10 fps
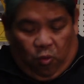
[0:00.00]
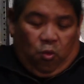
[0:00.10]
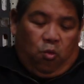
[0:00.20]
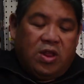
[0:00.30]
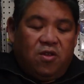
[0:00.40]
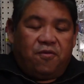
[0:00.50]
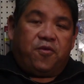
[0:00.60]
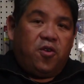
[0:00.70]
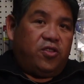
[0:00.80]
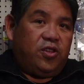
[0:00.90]
when you
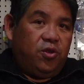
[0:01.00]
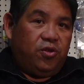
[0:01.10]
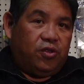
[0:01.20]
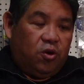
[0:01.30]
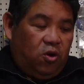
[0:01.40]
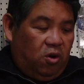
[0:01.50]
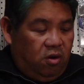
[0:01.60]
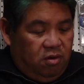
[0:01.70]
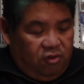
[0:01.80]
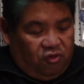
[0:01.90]
first use your
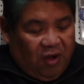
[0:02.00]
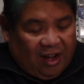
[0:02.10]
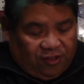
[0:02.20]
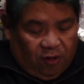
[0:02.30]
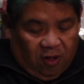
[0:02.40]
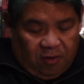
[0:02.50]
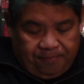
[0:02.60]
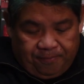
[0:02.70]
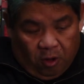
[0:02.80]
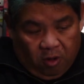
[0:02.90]
track saw
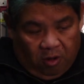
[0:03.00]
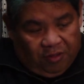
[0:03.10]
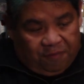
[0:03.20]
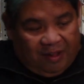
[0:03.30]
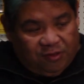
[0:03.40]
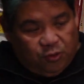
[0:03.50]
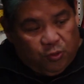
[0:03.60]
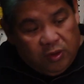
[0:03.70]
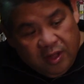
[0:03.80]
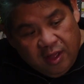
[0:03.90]
on the
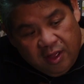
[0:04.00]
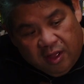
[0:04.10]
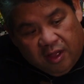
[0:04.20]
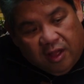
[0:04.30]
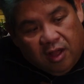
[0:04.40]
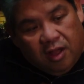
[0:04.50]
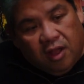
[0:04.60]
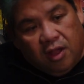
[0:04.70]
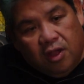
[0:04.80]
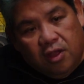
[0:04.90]
Festool,
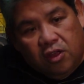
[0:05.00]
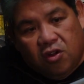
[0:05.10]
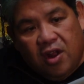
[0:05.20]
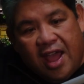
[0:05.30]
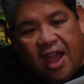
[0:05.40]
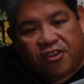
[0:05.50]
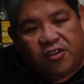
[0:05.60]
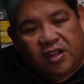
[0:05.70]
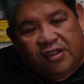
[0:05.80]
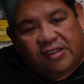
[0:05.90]
you're going to
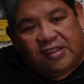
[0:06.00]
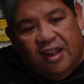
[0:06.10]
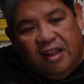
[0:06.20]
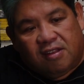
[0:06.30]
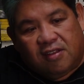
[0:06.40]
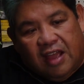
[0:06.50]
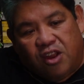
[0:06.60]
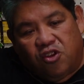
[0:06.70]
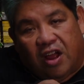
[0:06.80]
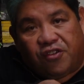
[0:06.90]
actually set it, and
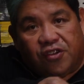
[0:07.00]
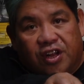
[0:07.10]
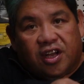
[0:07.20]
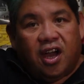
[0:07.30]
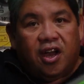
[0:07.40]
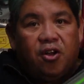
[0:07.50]
you're actually going to cut